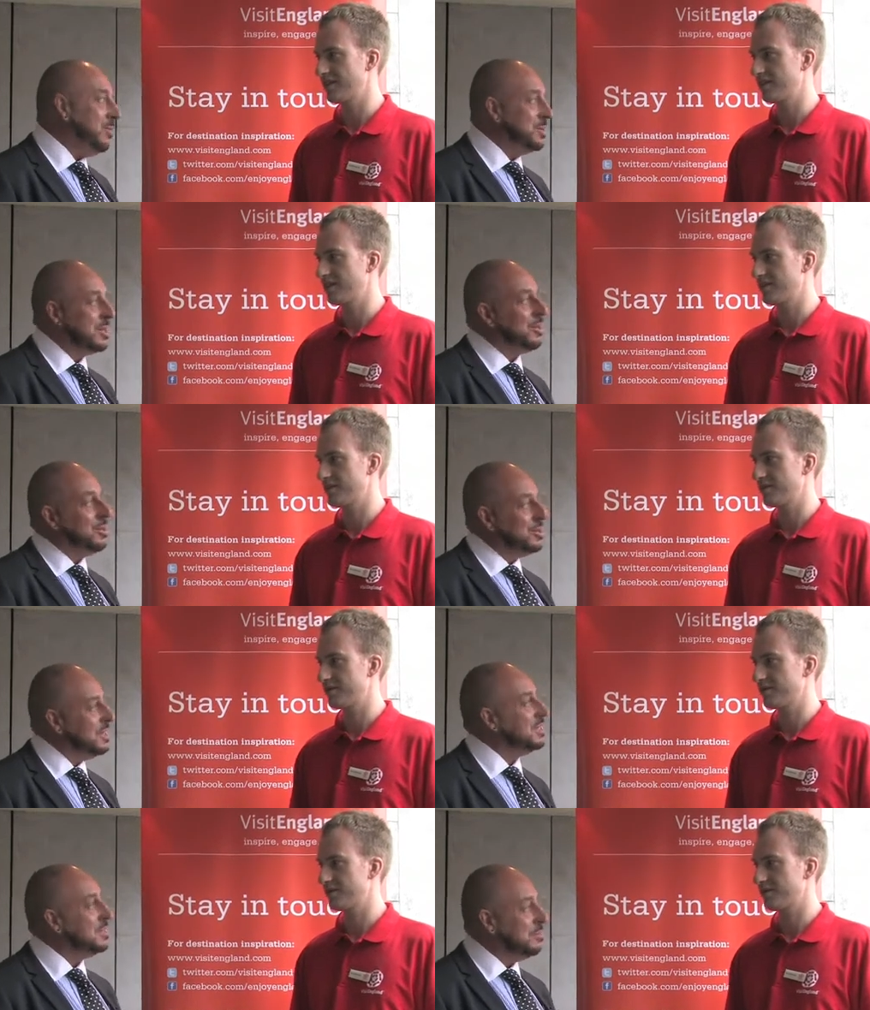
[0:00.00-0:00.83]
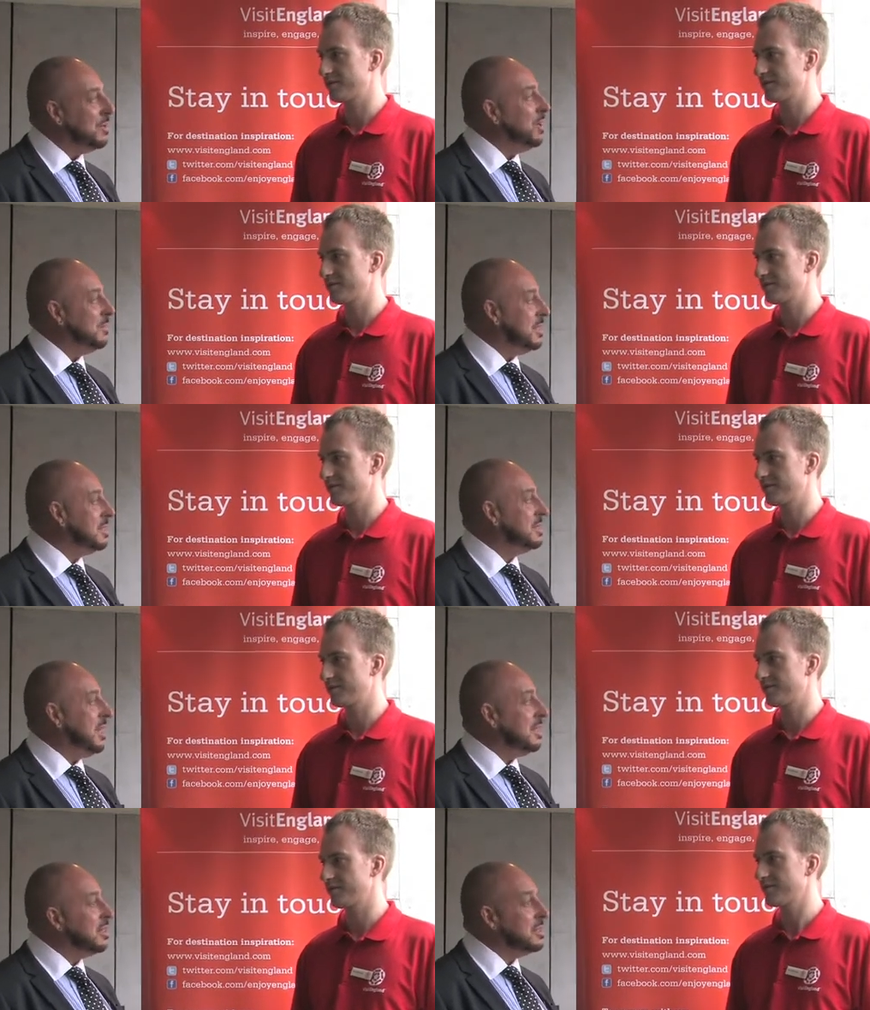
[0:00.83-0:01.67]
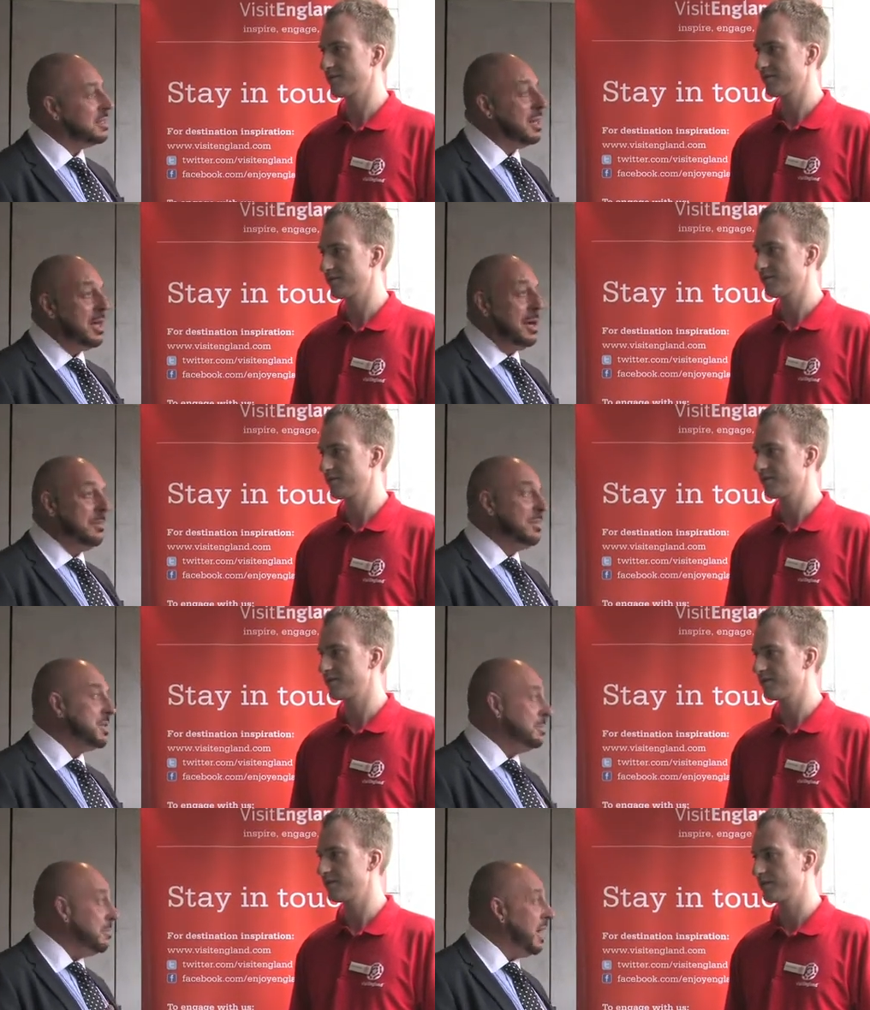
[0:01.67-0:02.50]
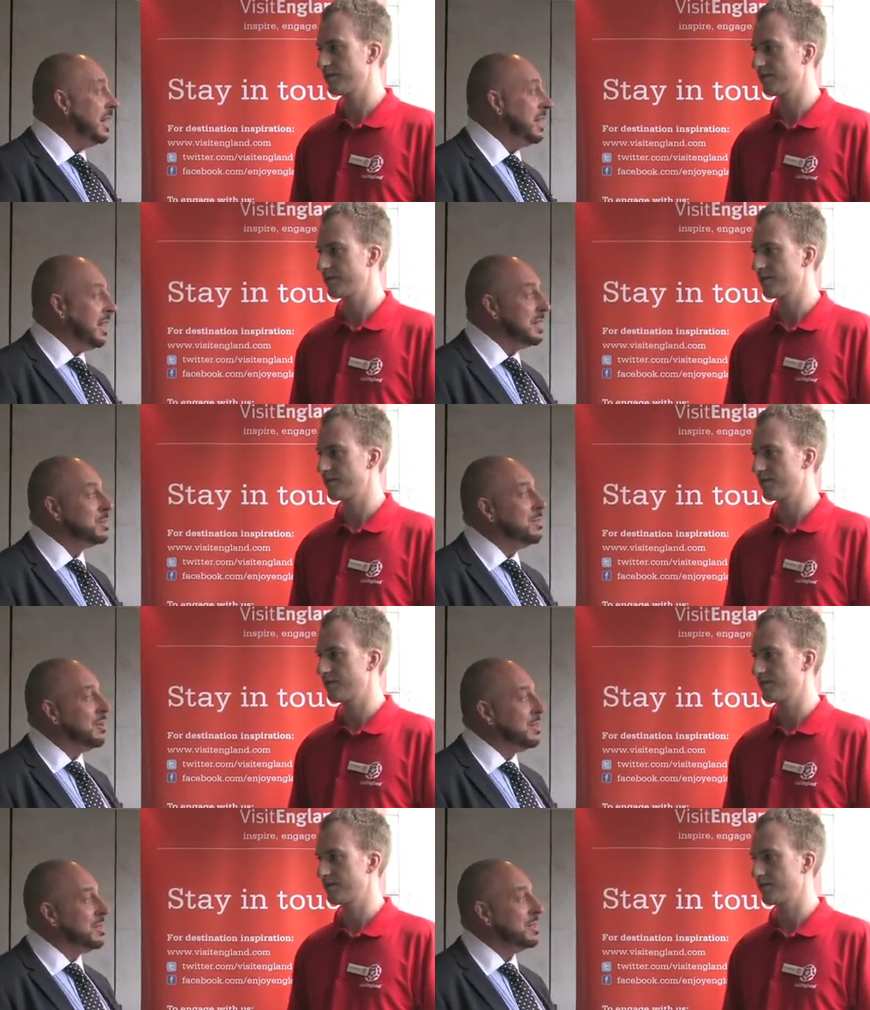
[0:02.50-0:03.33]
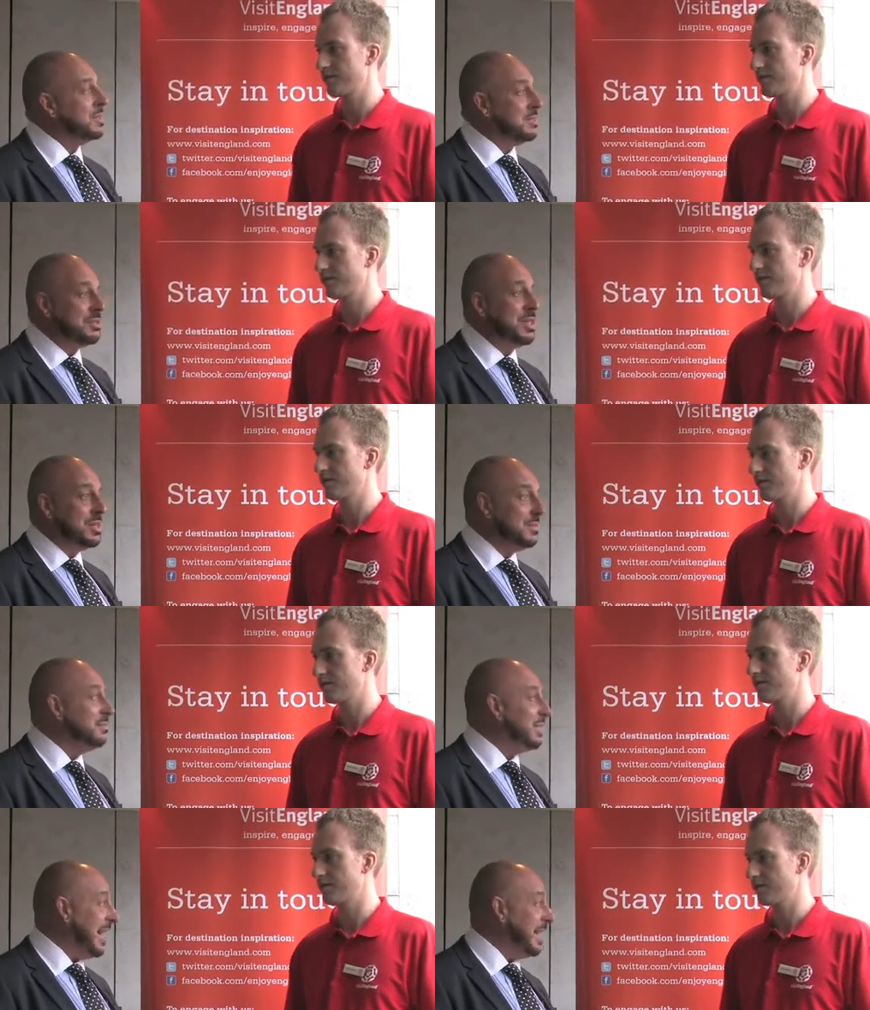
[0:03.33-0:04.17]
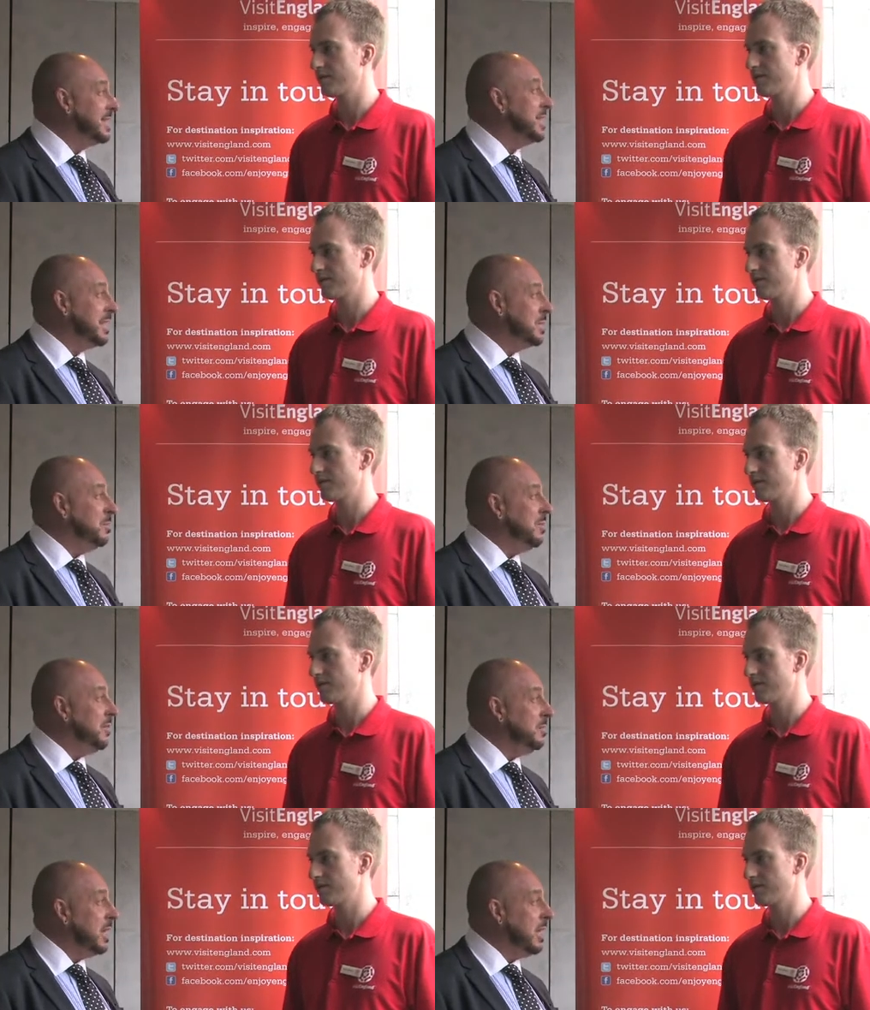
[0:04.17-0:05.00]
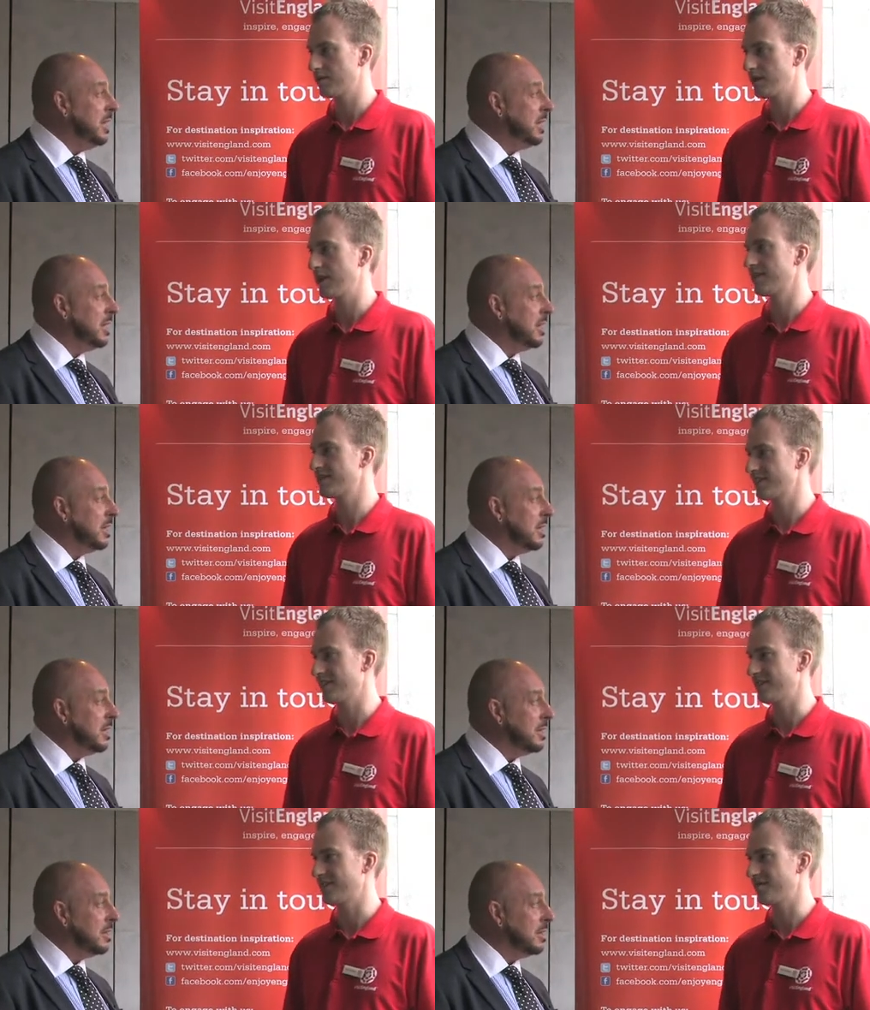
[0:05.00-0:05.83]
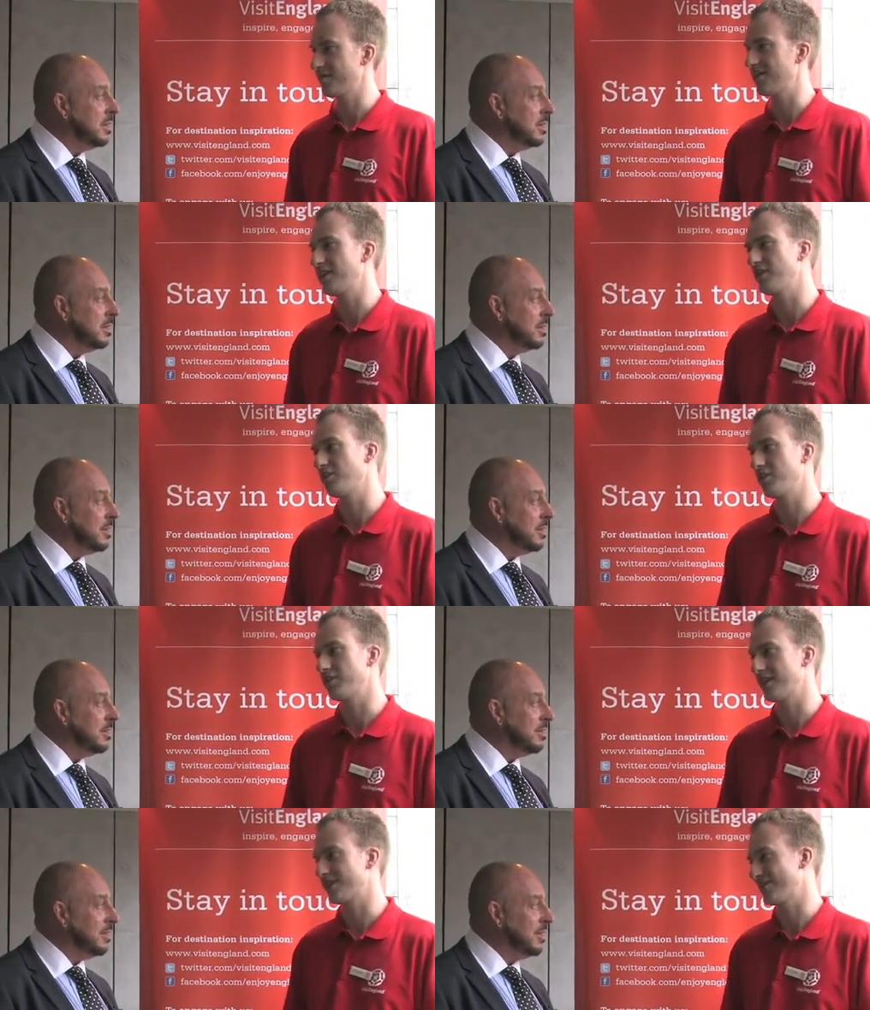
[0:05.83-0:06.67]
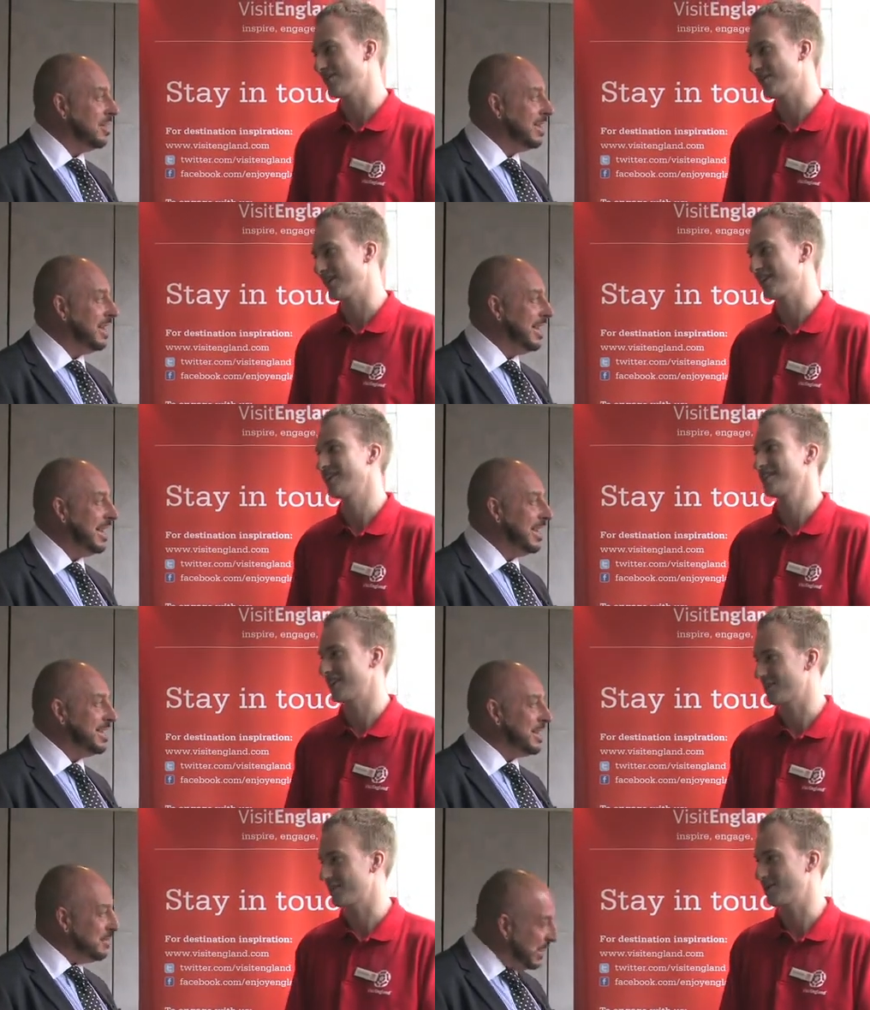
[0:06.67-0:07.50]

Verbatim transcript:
Speaker 1: also using some common sense to make the experience just accessible for me. Excellent.
Speaker 2: Brilliant. Well, thanks for joining us.
Speaker 1: Thanks it's a